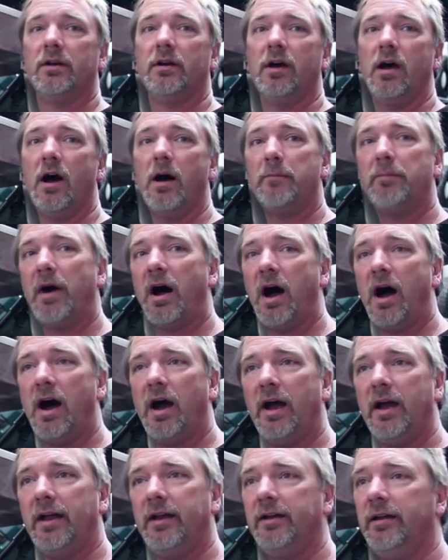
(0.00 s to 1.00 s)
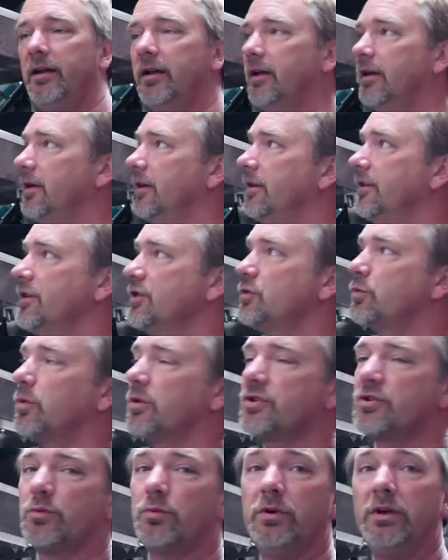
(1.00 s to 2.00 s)
up high. This
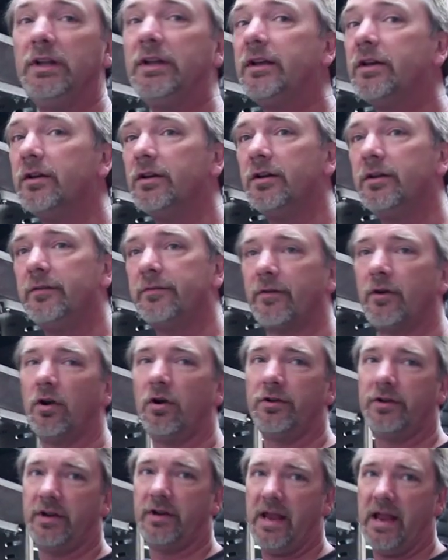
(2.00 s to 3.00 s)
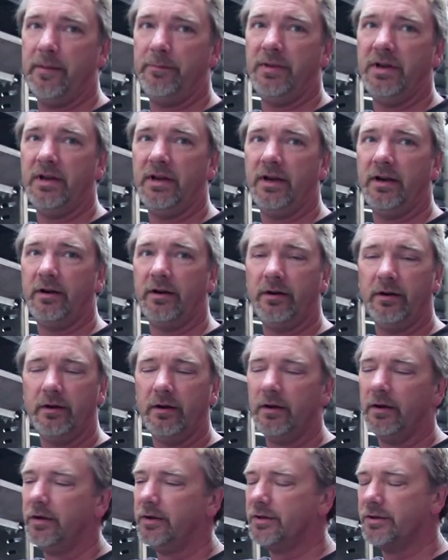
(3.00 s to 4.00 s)
works really good for all your camping gear,
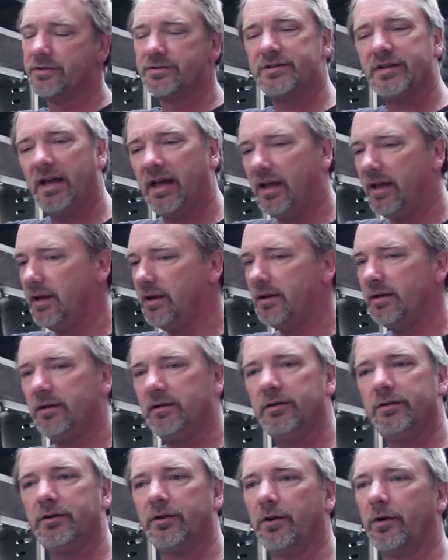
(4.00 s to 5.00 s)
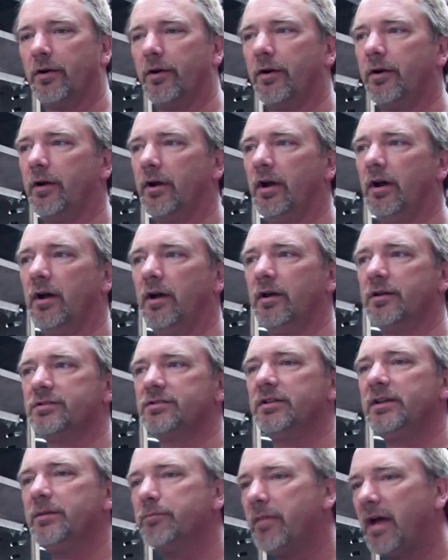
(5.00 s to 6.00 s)
your tent, your
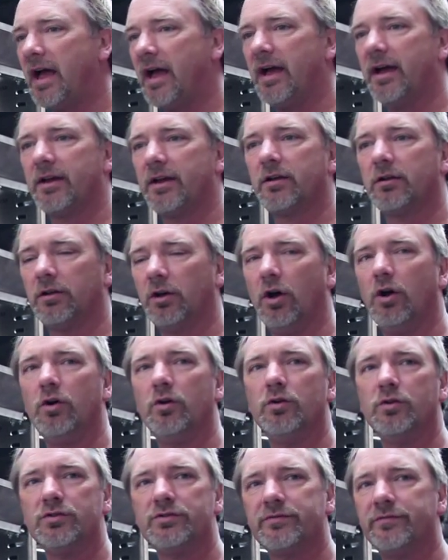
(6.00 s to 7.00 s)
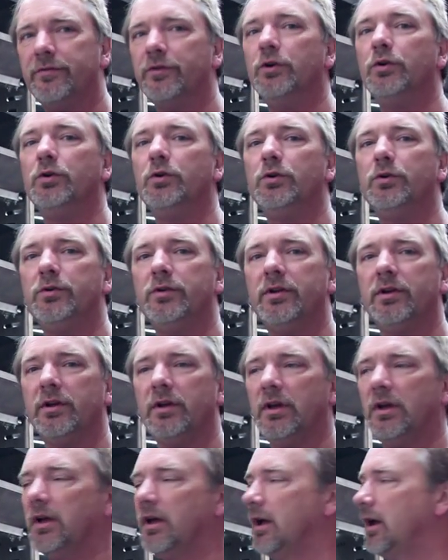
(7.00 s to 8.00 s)
sleeping bag, clothes, food.
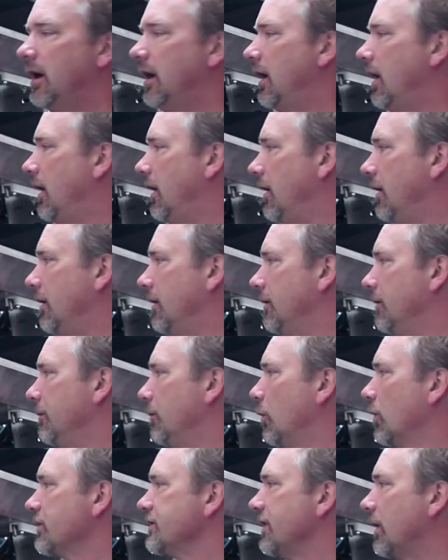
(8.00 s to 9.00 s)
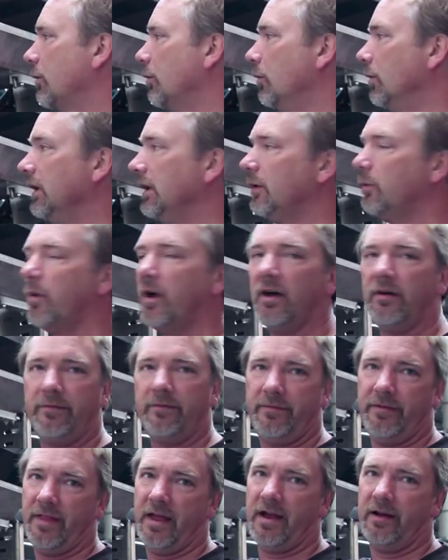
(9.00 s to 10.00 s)
Works out really well
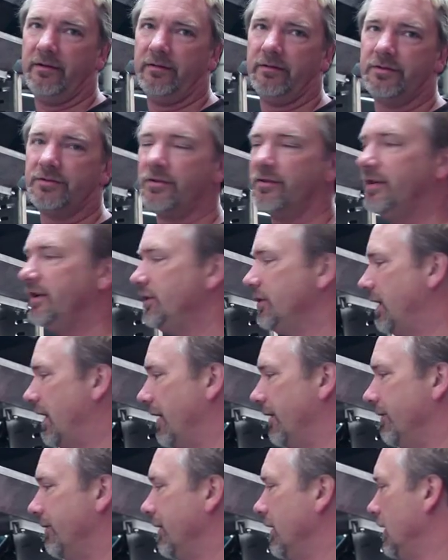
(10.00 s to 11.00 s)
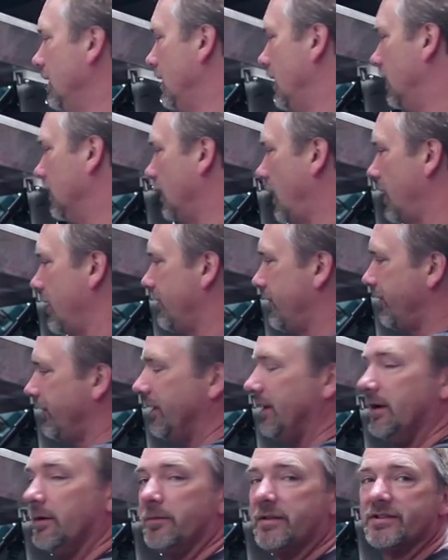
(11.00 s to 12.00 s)
for that. So then you have a lot of
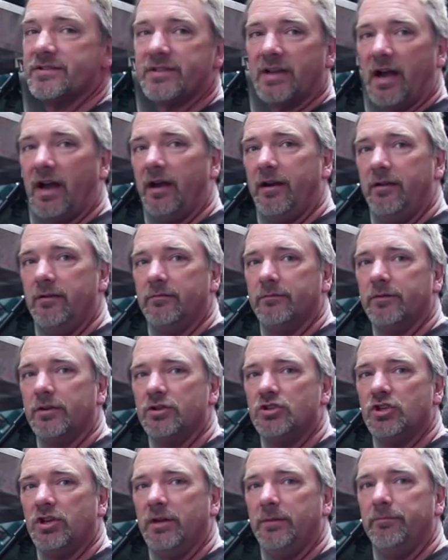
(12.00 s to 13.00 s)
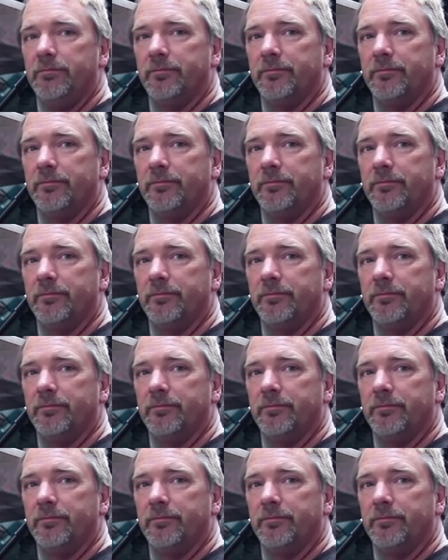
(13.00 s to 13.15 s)
freedom inside the Jeep